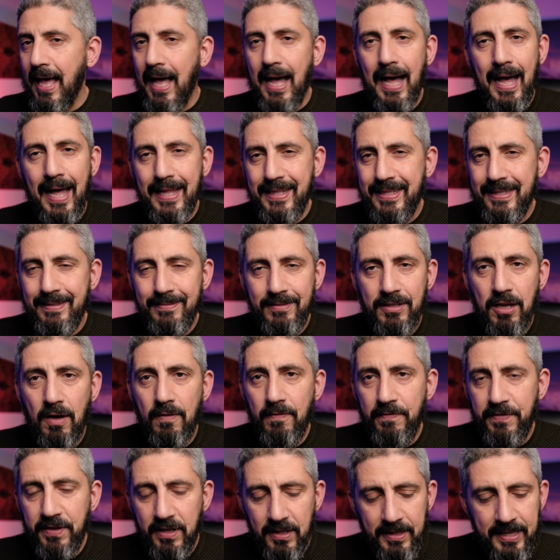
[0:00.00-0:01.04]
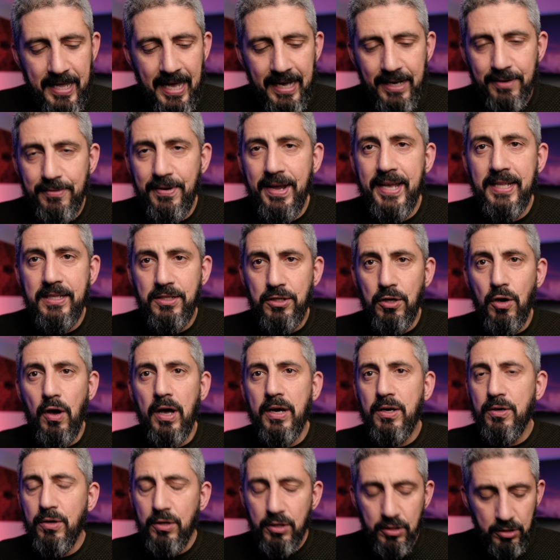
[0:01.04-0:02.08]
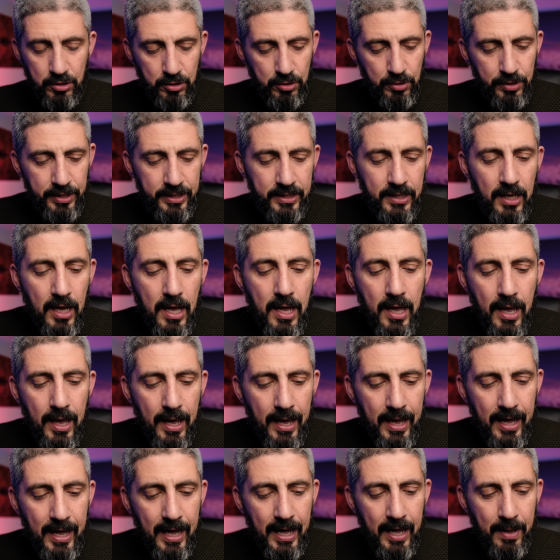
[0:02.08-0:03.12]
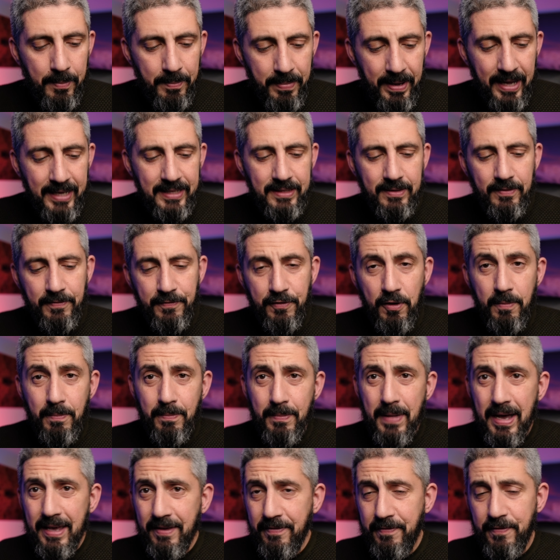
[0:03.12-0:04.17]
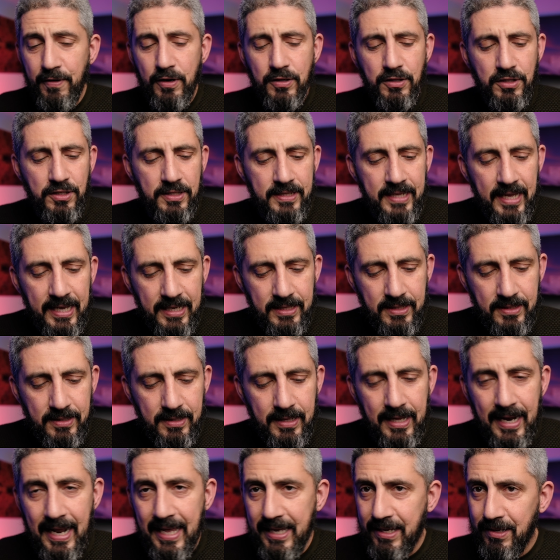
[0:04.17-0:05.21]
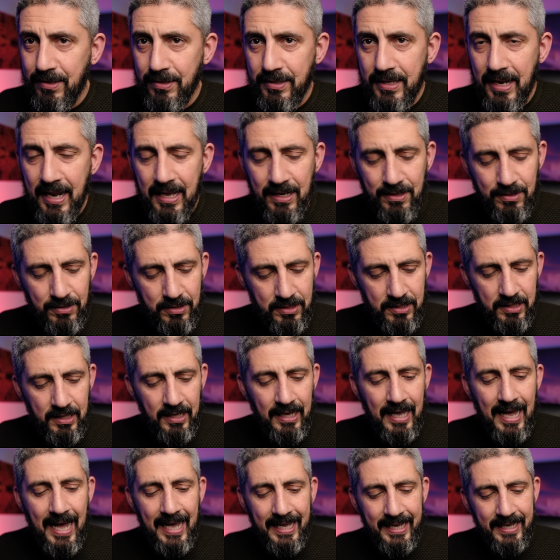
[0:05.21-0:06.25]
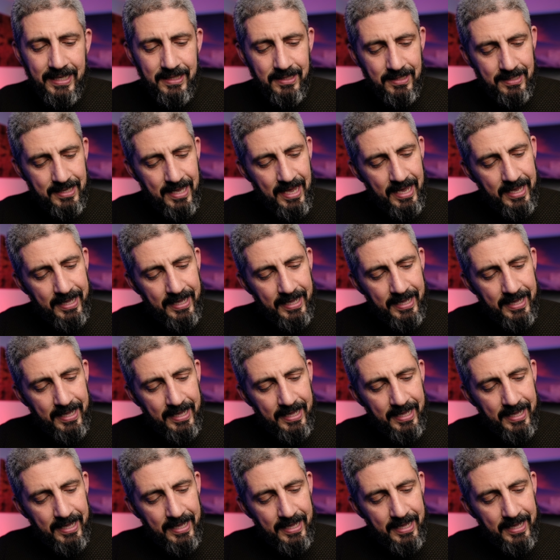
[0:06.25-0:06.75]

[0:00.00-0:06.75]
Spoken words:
I don't feel that great, so I couldn't do it. But from my first test that I could see, I can say